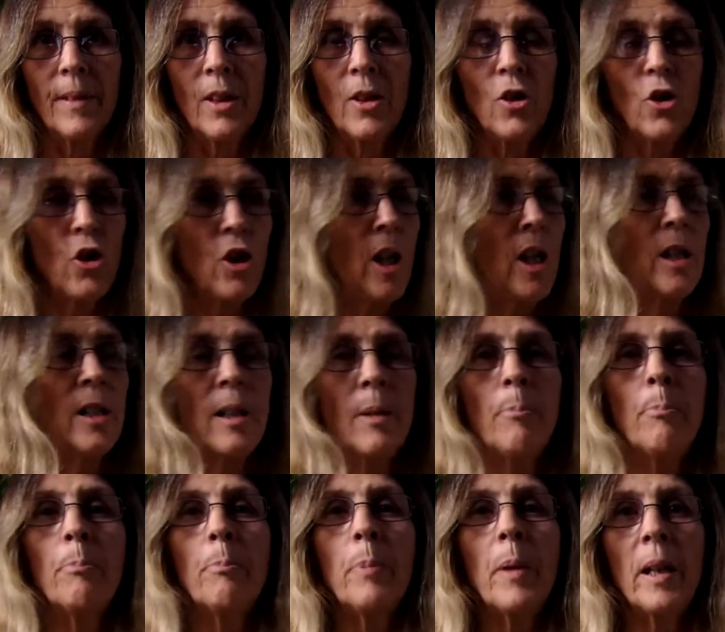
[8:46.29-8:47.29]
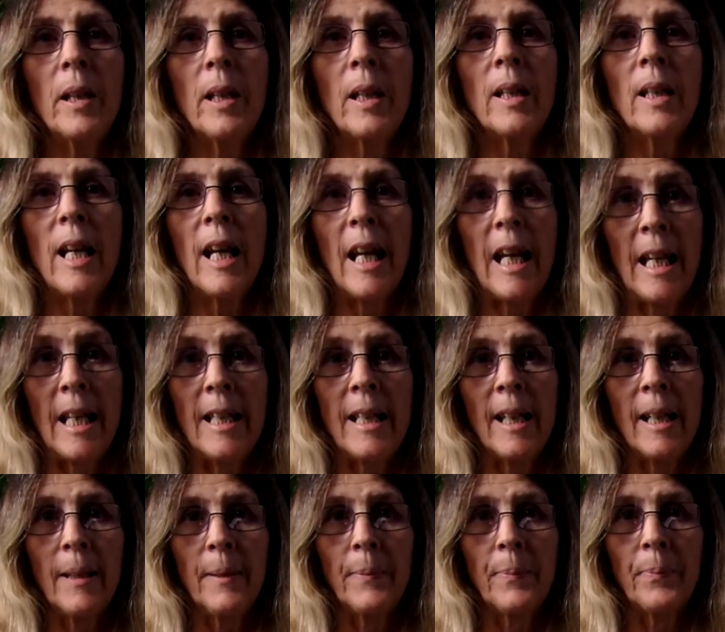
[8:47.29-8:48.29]
She's a brilliant
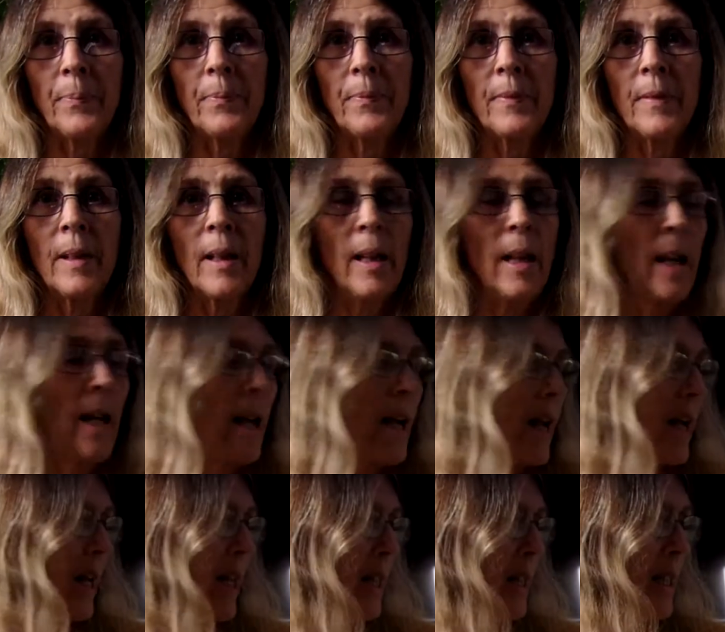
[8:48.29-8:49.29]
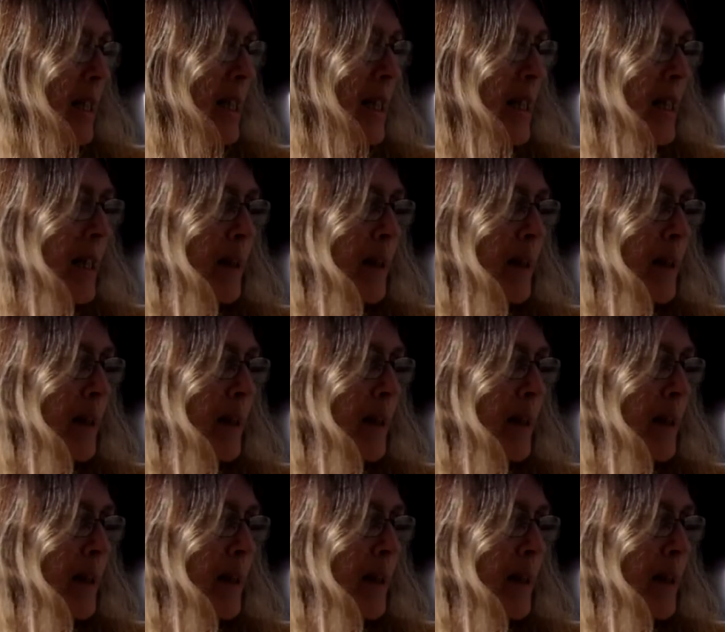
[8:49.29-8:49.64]
eater, and